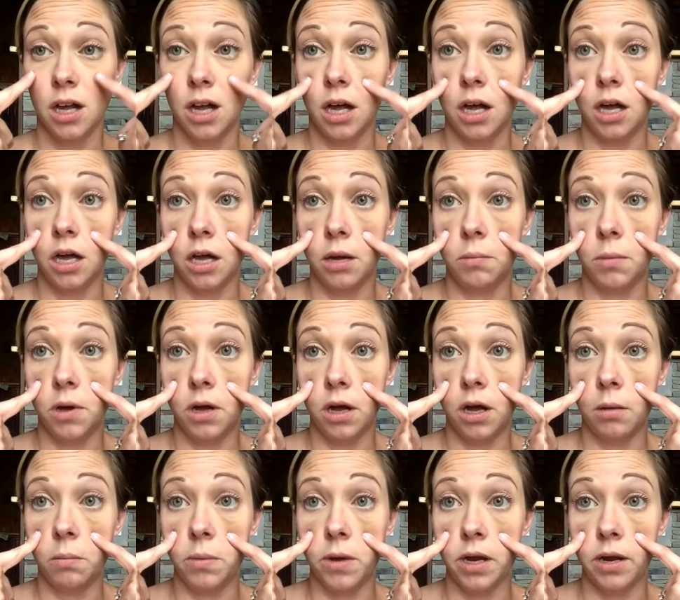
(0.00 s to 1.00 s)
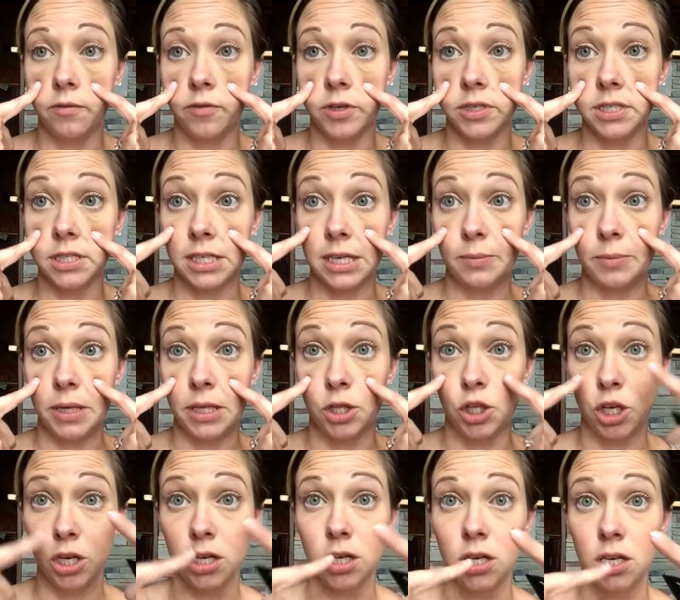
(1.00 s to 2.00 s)
a bit of a sleepy
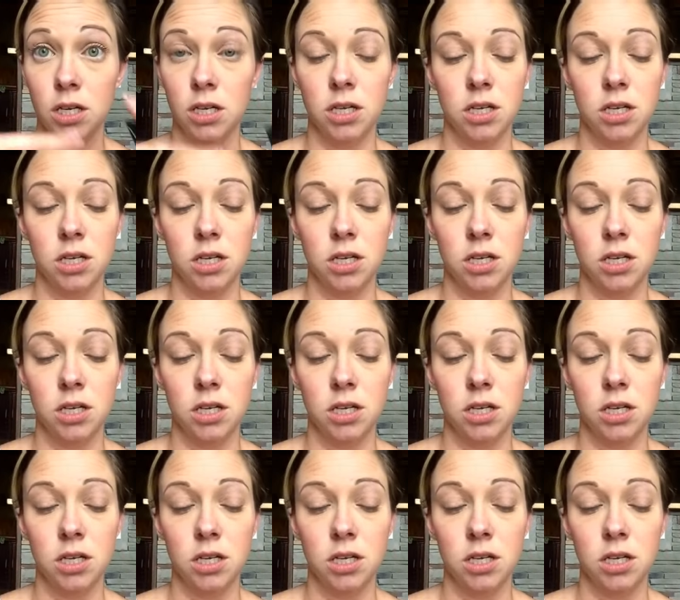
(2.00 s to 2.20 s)
look.